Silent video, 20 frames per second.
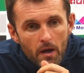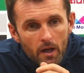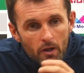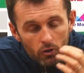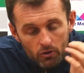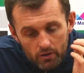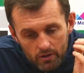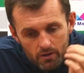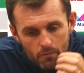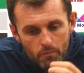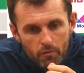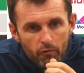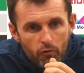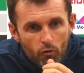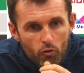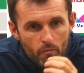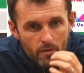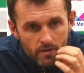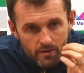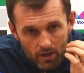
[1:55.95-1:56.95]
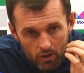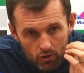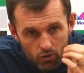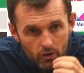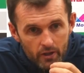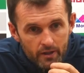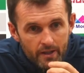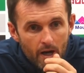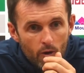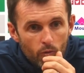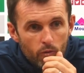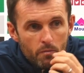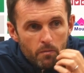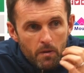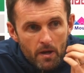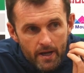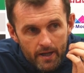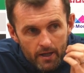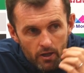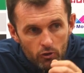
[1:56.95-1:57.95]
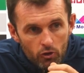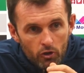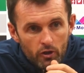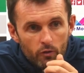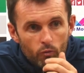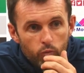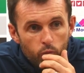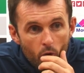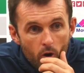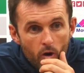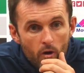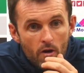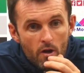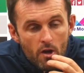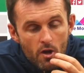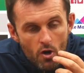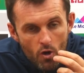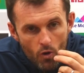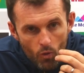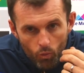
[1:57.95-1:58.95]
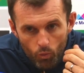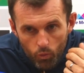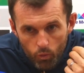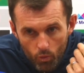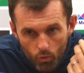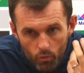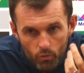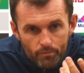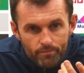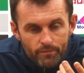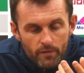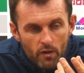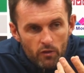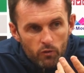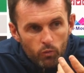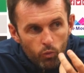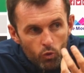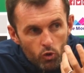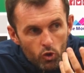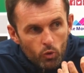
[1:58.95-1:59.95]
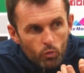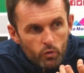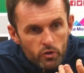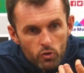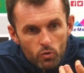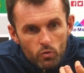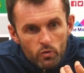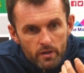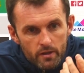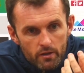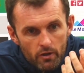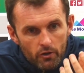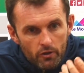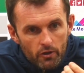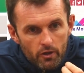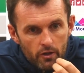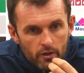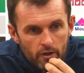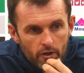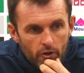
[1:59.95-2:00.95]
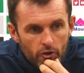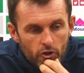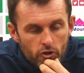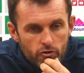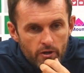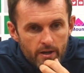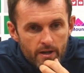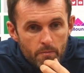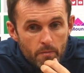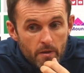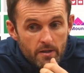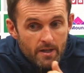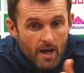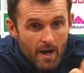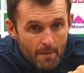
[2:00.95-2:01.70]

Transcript: I look at the performance. I look at how we played. I look at what the work we're doing on a training pitch.